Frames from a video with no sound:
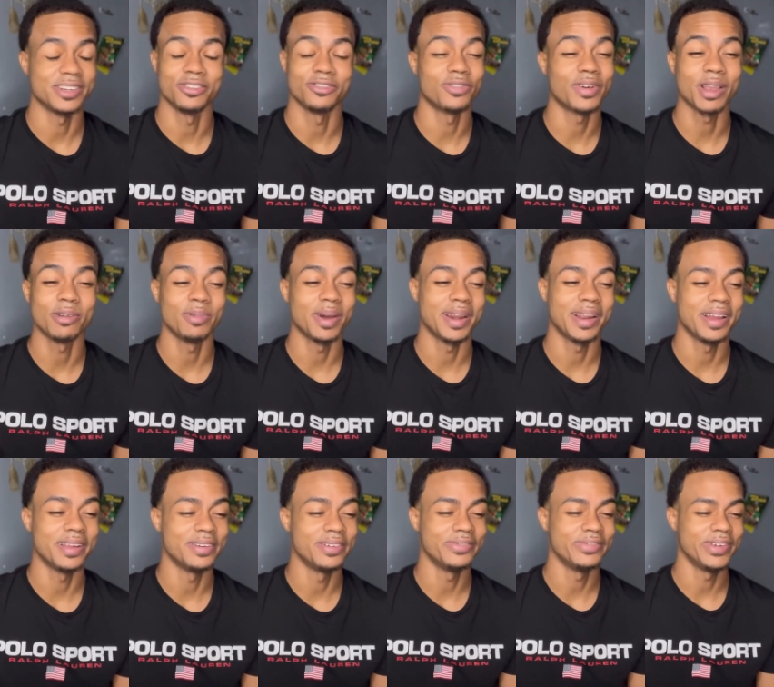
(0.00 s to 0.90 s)
great way to
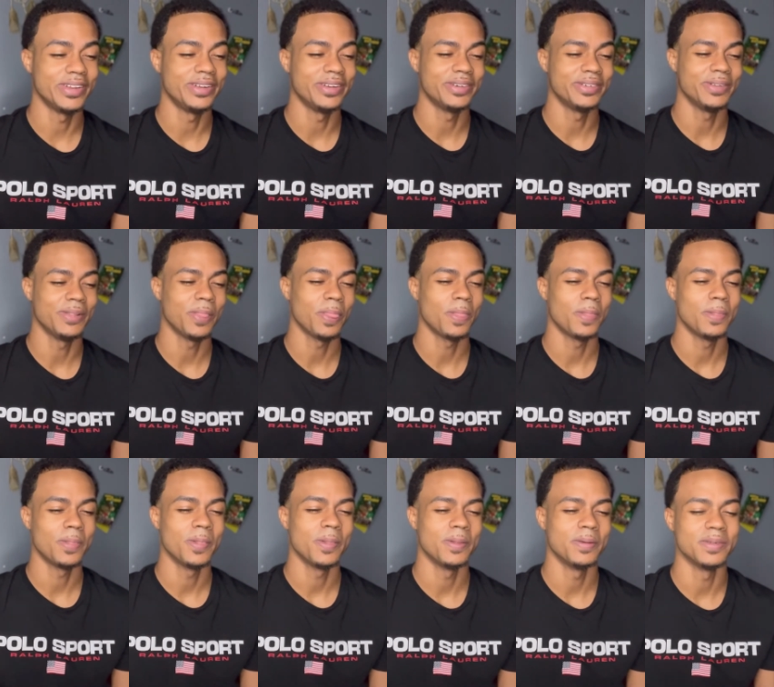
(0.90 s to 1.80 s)
end the video.
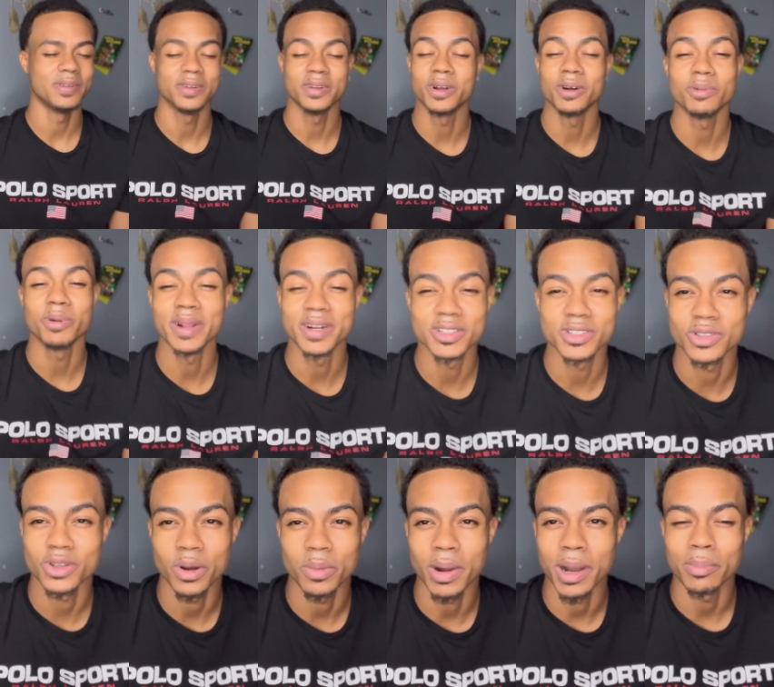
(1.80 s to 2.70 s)
Go way to
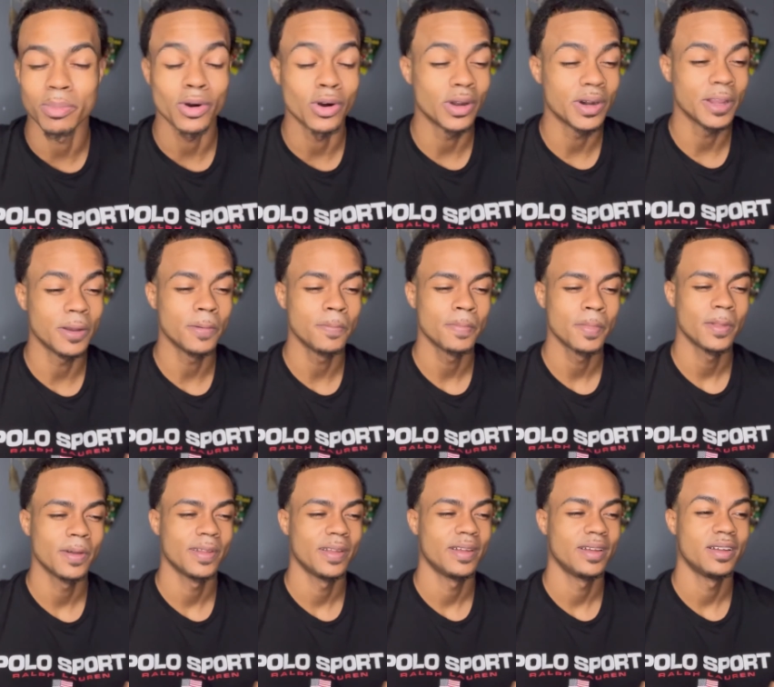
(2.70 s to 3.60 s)
start my morning.
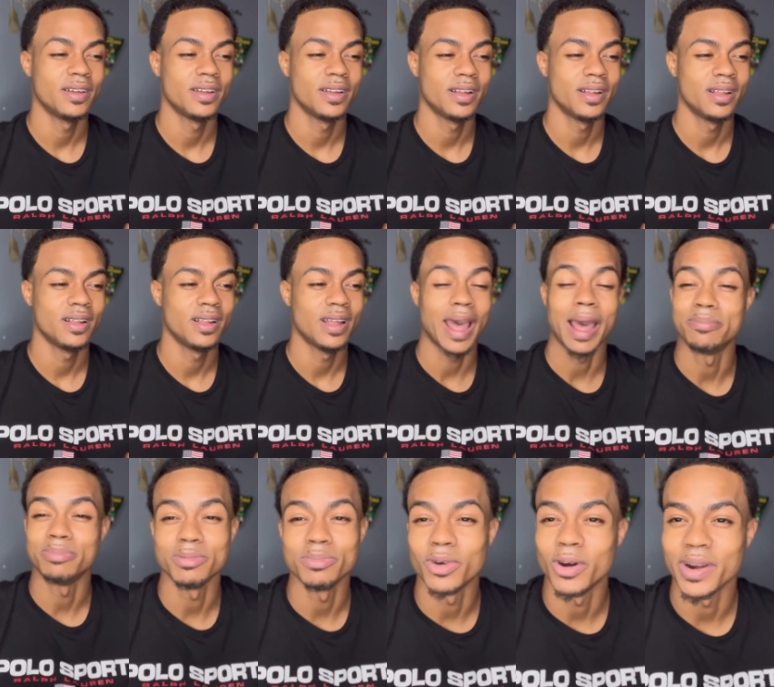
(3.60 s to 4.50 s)

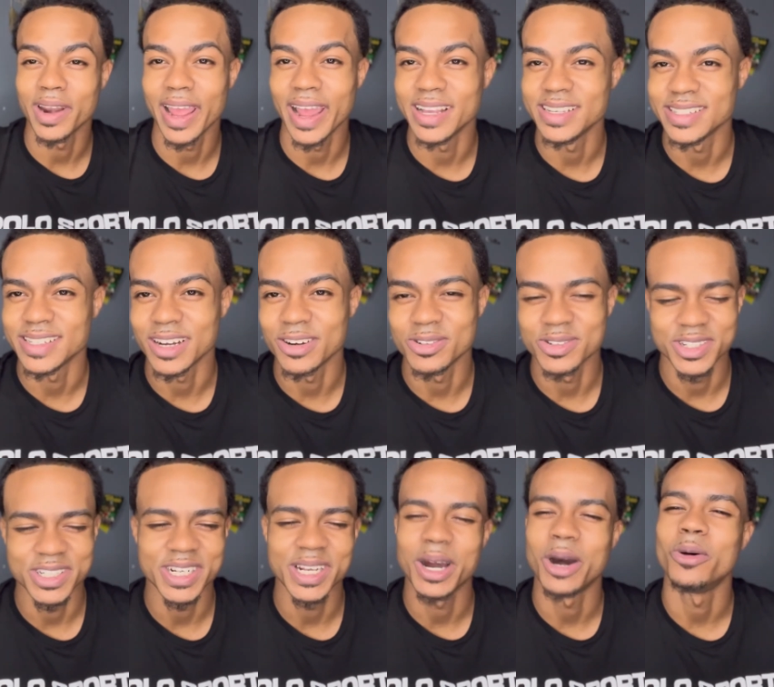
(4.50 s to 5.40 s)
Happy morning,
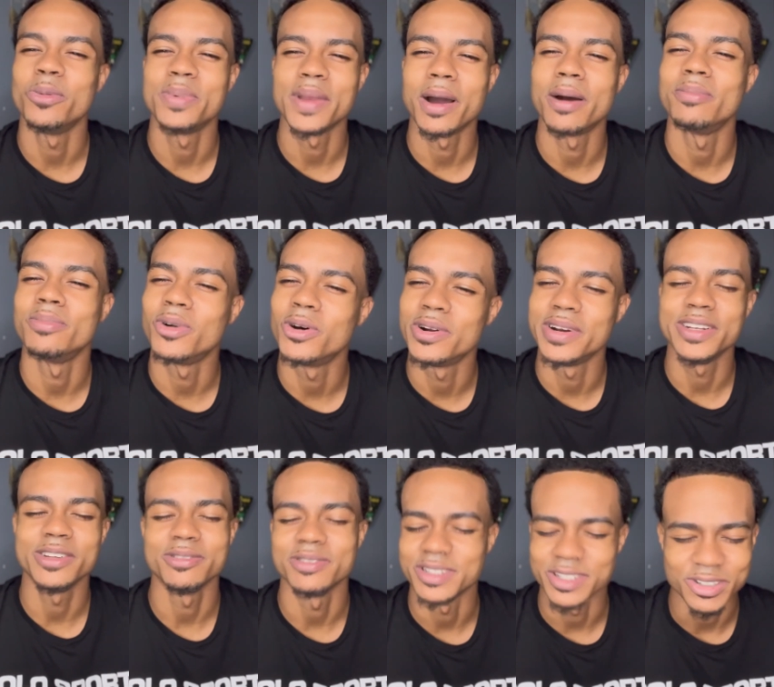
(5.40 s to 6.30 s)
SLG. I hope y'all
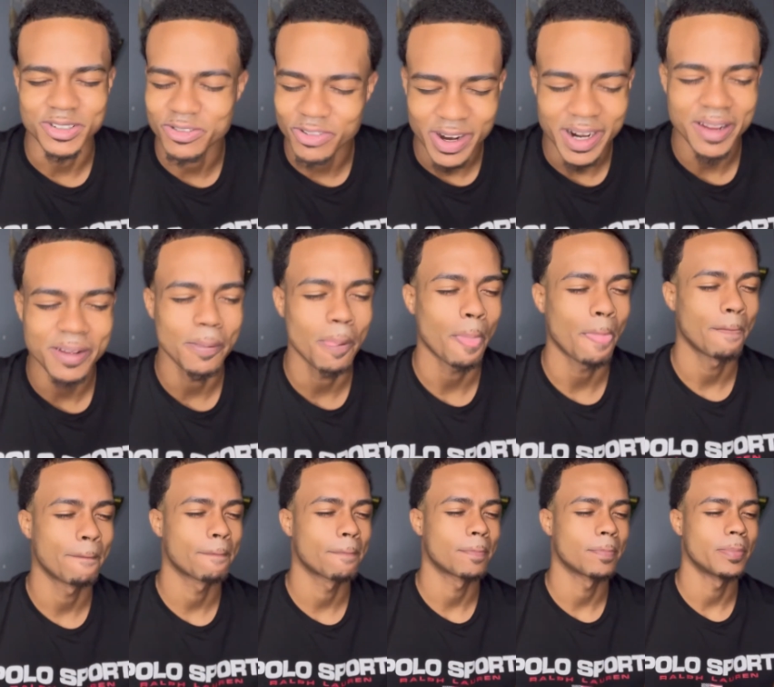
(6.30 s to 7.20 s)
morning is great.
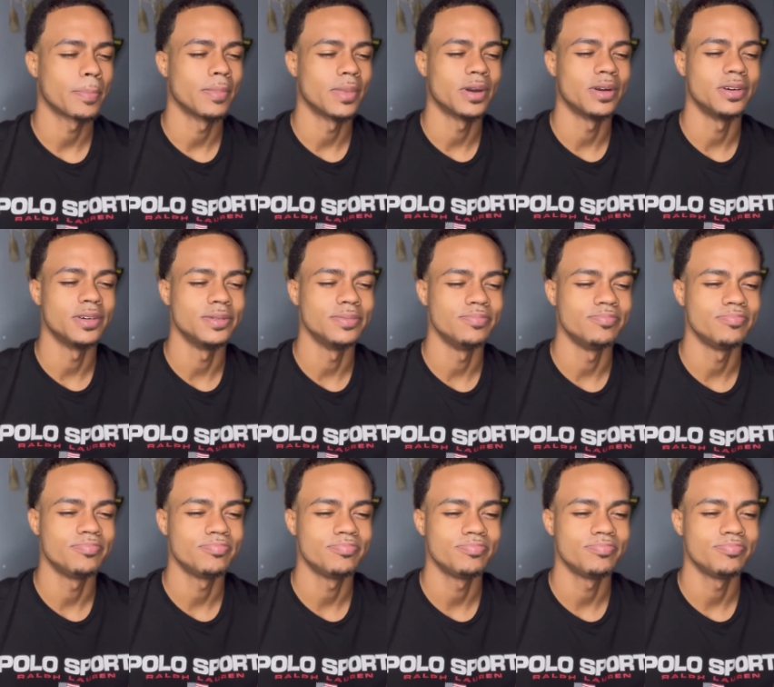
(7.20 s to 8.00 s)
But, um,